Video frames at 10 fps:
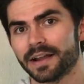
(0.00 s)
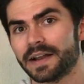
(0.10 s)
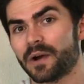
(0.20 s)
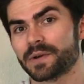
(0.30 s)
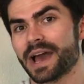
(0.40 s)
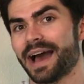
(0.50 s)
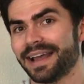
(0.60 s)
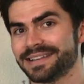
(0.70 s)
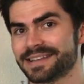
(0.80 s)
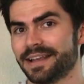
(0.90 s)
Now,
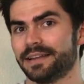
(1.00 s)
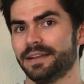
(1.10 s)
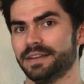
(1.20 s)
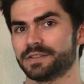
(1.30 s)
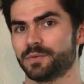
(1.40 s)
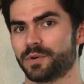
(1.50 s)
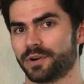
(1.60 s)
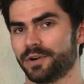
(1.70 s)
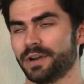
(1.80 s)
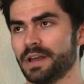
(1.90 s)
Kaizen is a
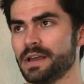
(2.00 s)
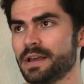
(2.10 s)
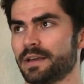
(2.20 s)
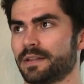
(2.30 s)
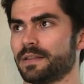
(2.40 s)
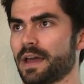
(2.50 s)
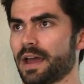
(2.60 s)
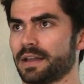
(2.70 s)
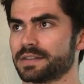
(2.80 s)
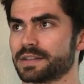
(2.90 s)
word
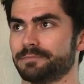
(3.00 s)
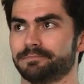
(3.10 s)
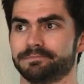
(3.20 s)
that